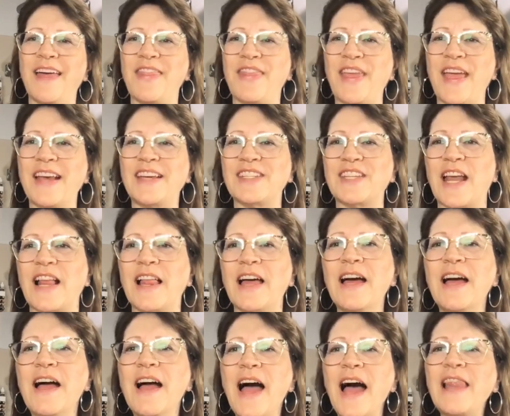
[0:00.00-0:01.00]
thanks, Shayla.
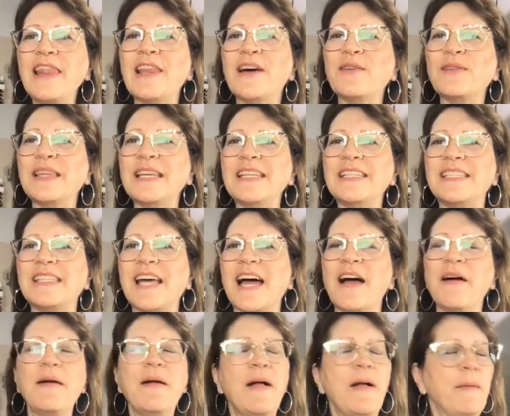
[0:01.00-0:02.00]
Hello,
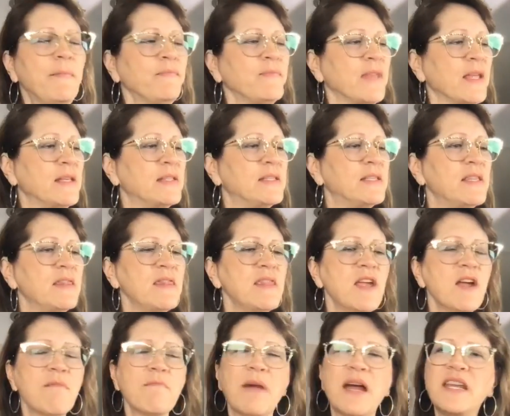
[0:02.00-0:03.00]
Lisa. Sitting
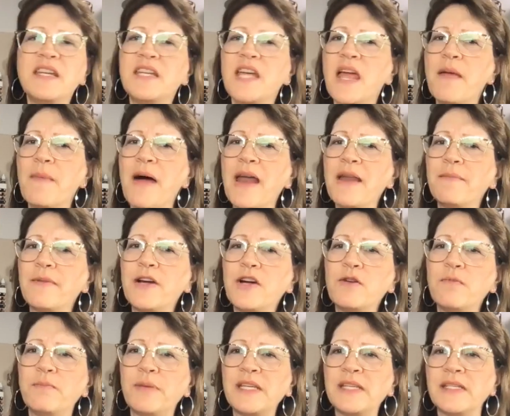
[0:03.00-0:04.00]
there Monday, minding my
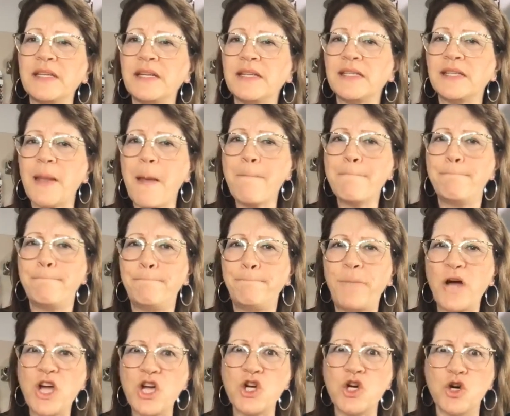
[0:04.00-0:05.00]
own business, and
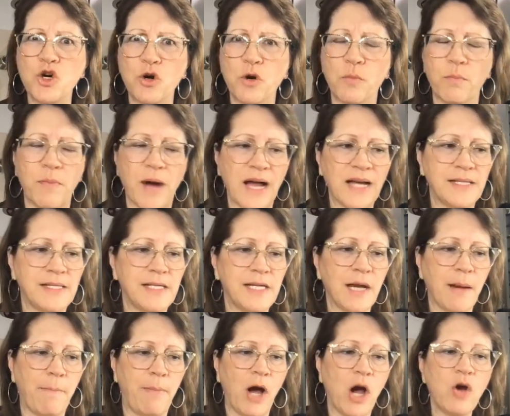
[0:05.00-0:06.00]
boom, I see
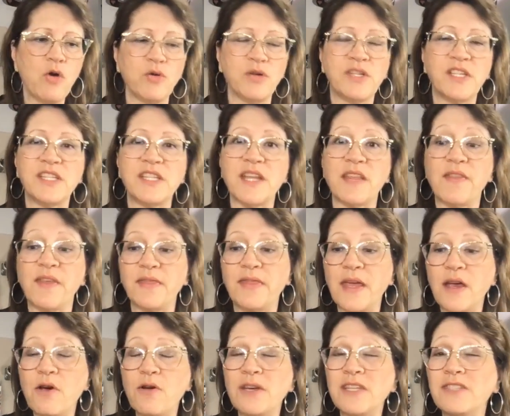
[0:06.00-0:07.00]
a post that
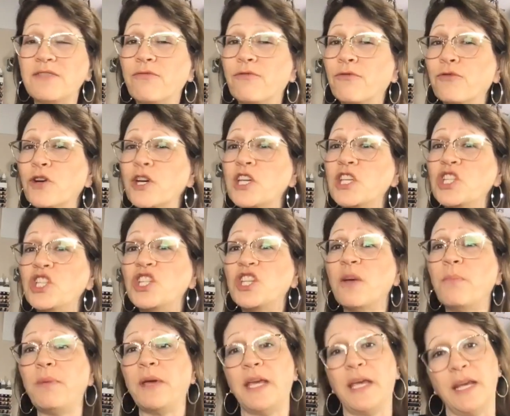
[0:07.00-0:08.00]
there is free
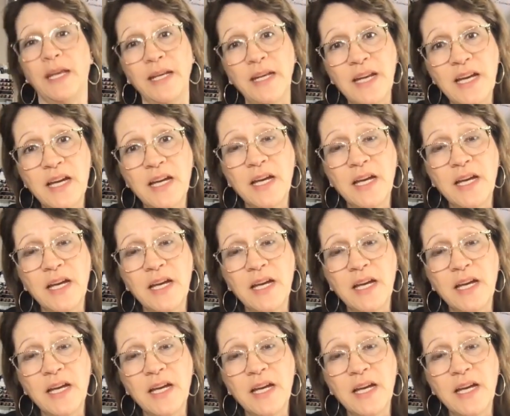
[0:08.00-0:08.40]
shipping